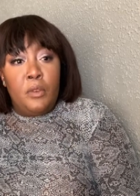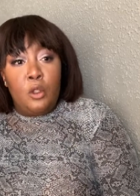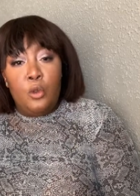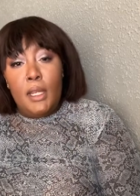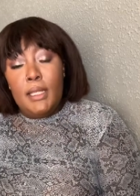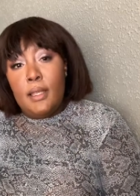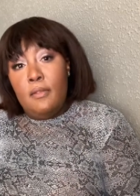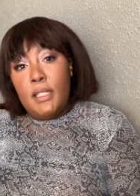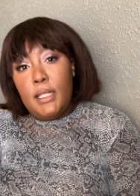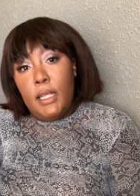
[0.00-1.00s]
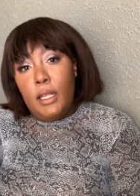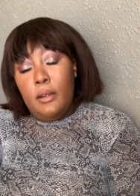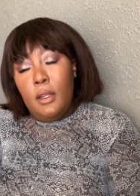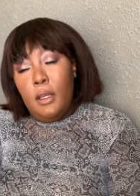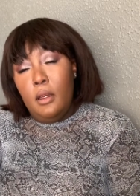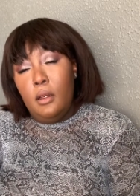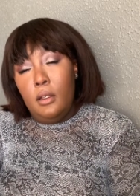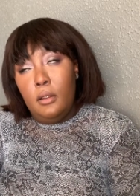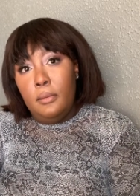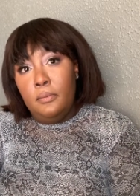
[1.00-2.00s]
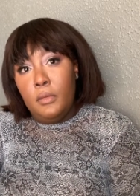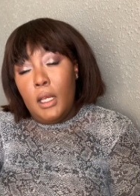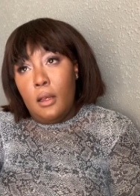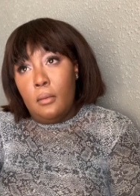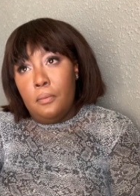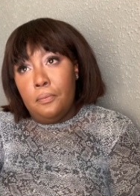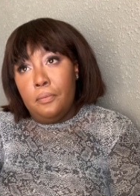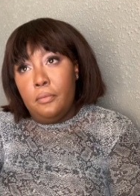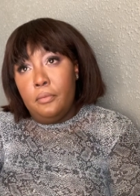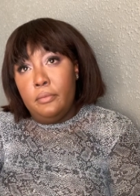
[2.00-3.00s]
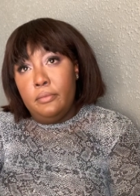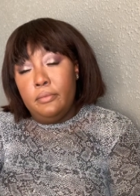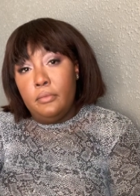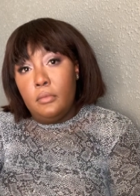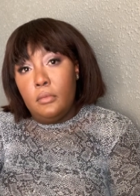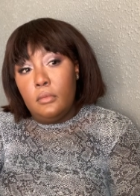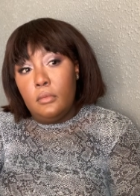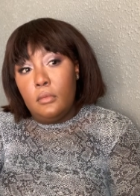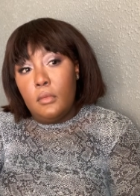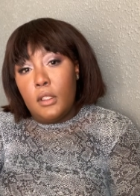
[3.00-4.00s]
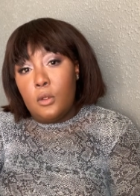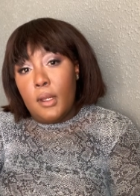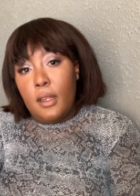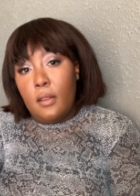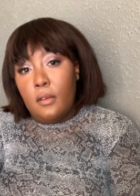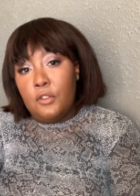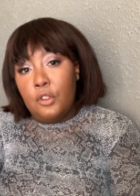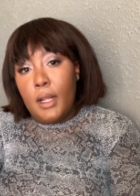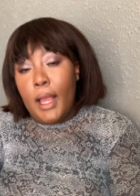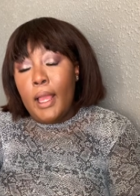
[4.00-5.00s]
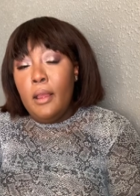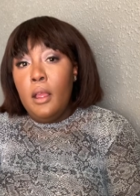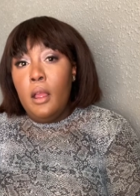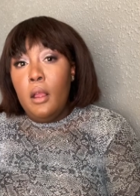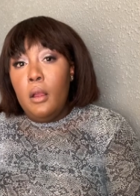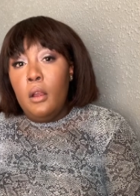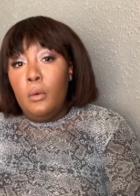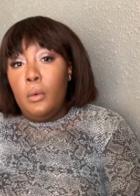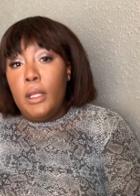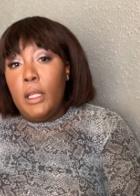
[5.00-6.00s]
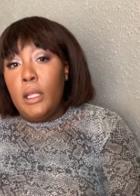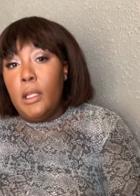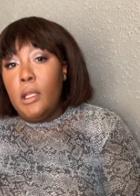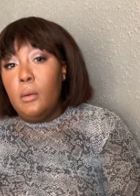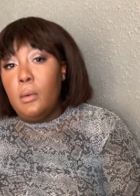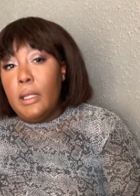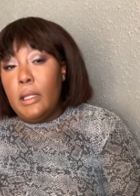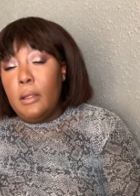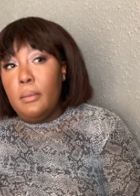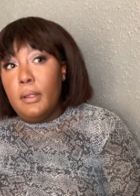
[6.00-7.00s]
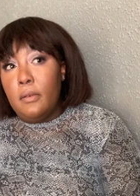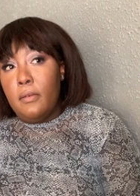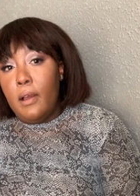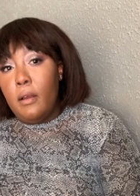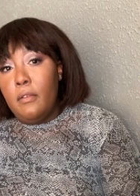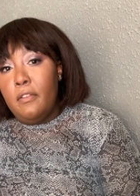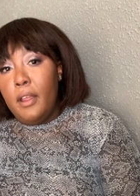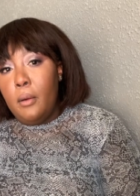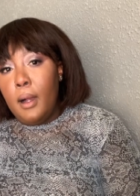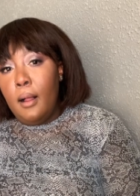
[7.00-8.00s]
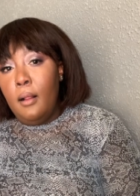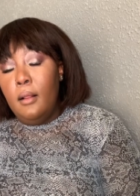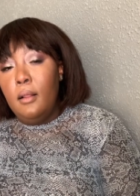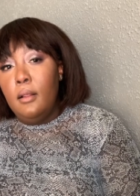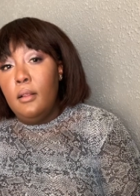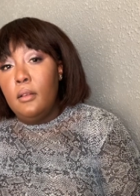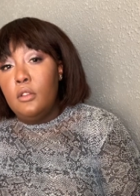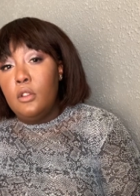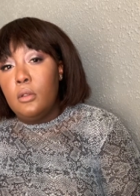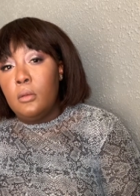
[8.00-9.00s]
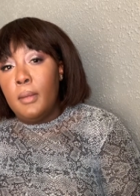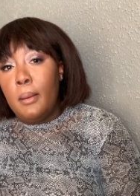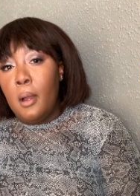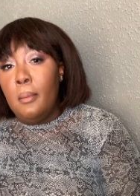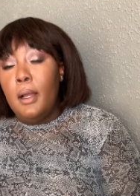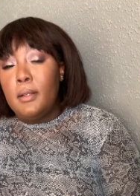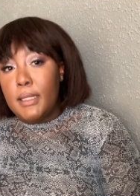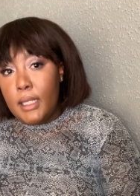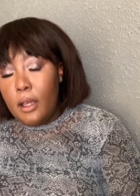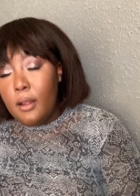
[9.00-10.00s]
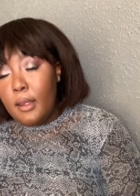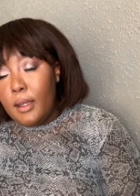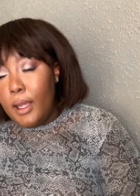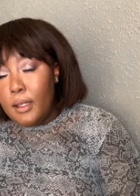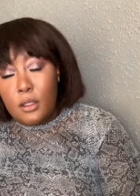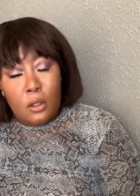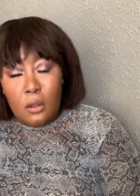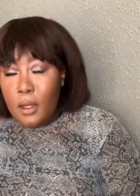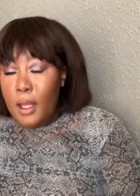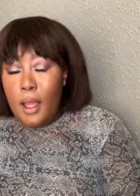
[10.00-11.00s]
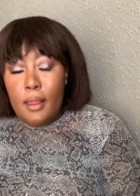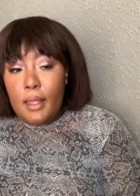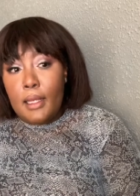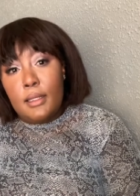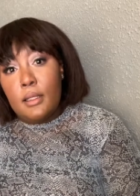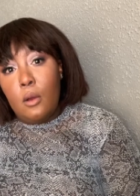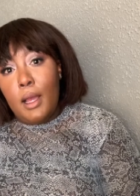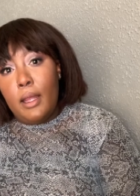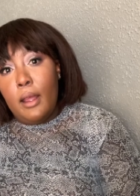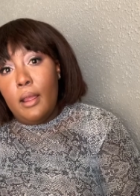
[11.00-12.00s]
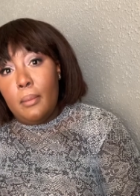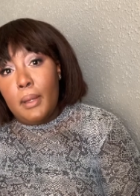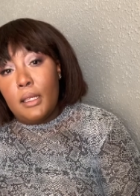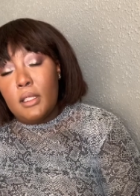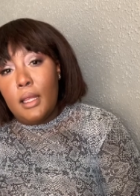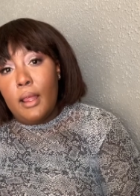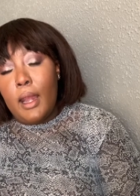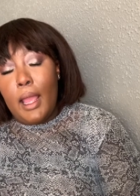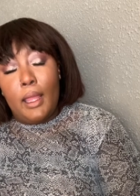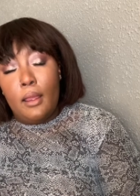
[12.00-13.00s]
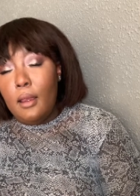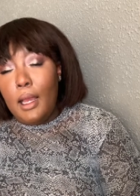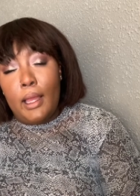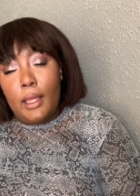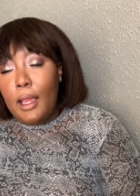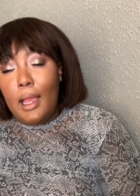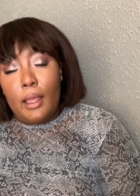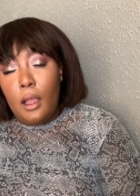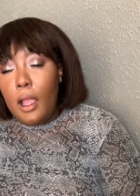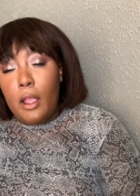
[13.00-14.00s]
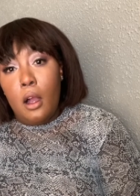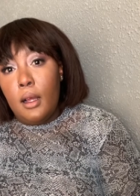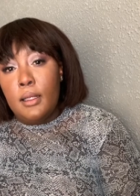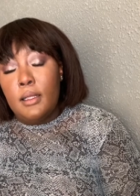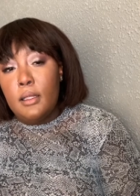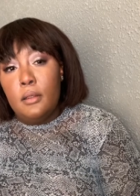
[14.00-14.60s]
2017 um the 20th of july we we bid farewell to my mom i was there on the day so that's quite a picture that i I, I, I can't,